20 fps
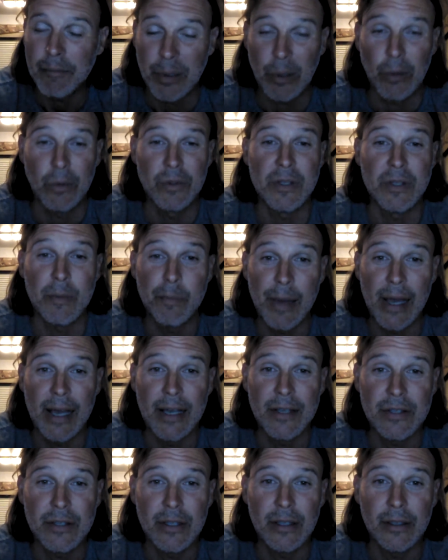Bill is the
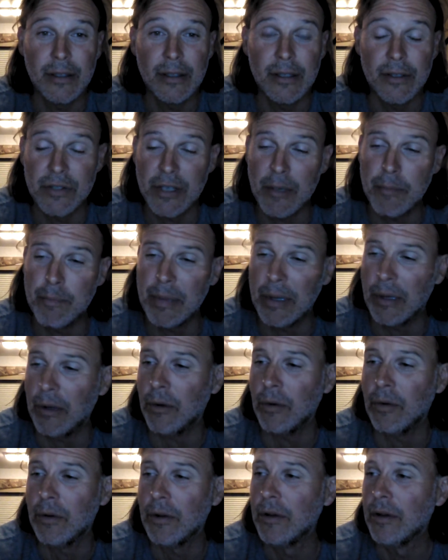best. You see
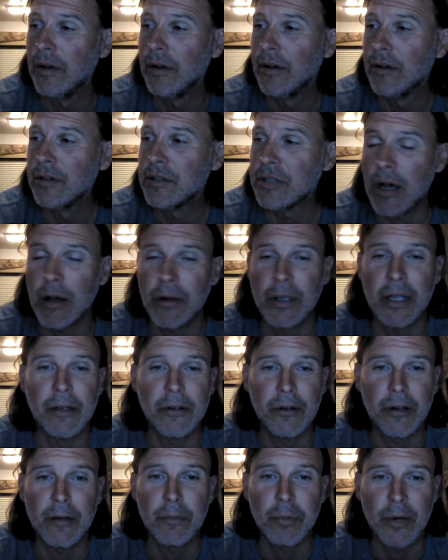Bill talking
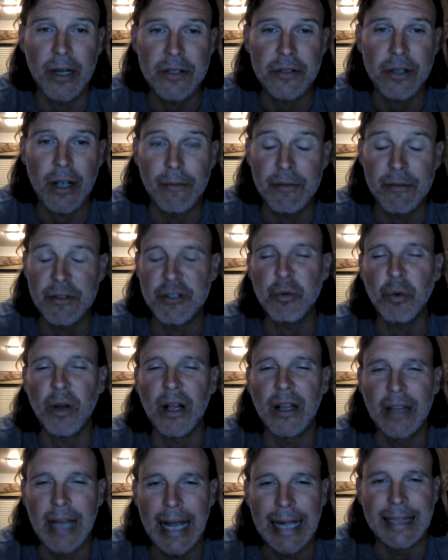during a press conference, you want to
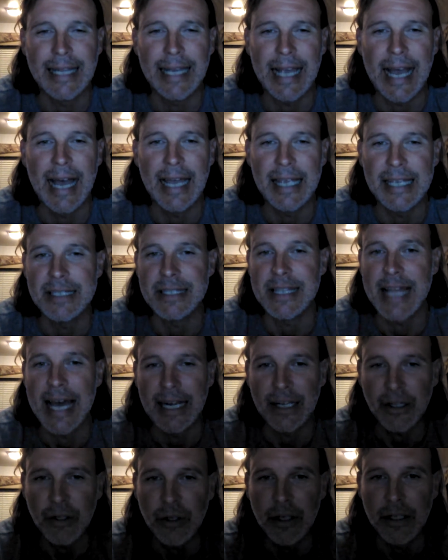like the guy. He's
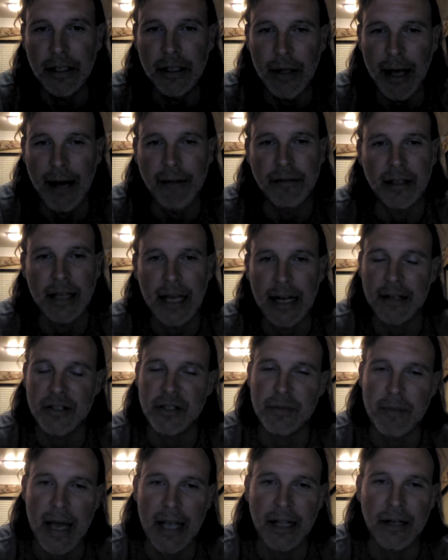that good. You have to kind of
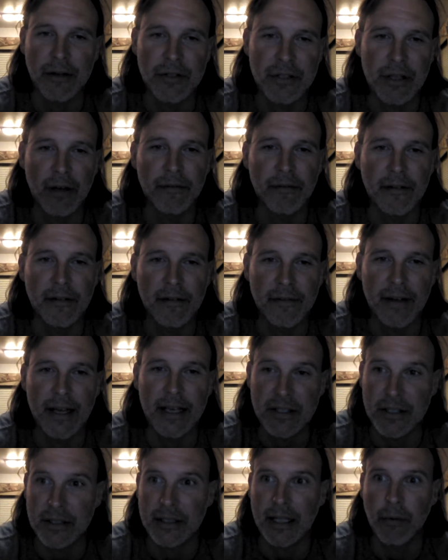smack yourself in the
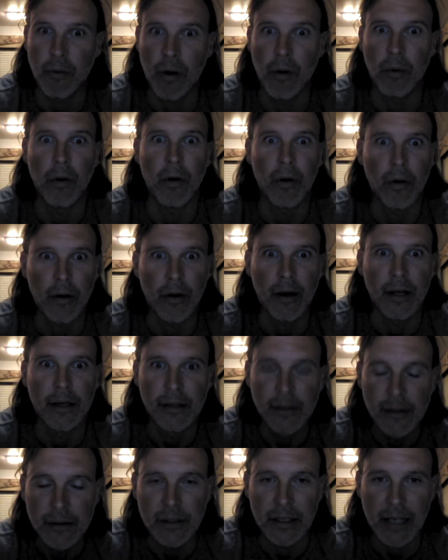face and it's like, whoa, hold on.
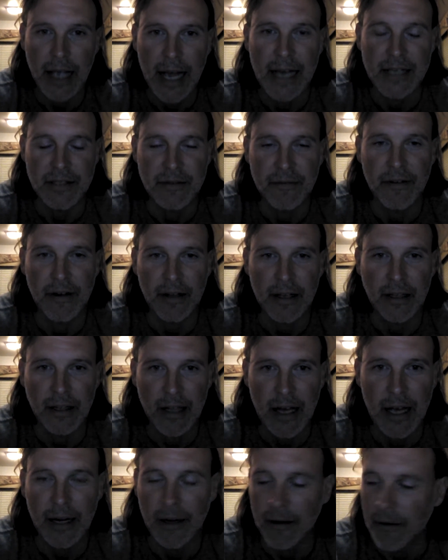The guy's a fucking
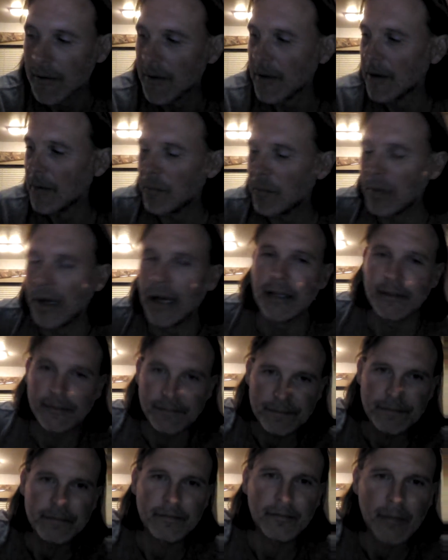liar. But
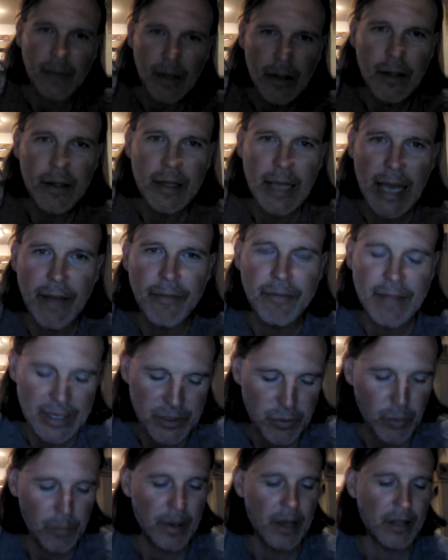yeah,
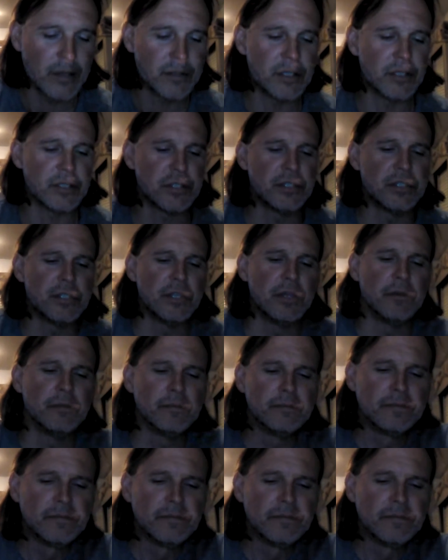that's what politicians do.